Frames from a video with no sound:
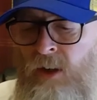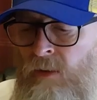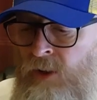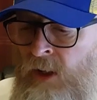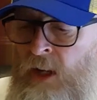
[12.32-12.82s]

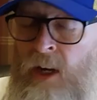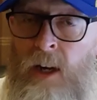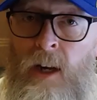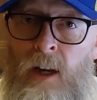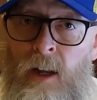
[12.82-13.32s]
Novice.
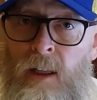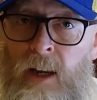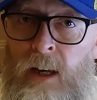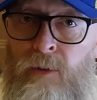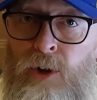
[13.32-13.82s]

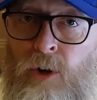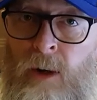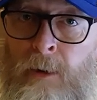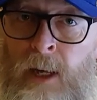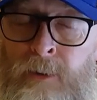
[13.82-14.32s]
Thank you for
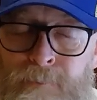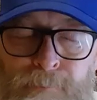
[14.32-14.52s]
joining me.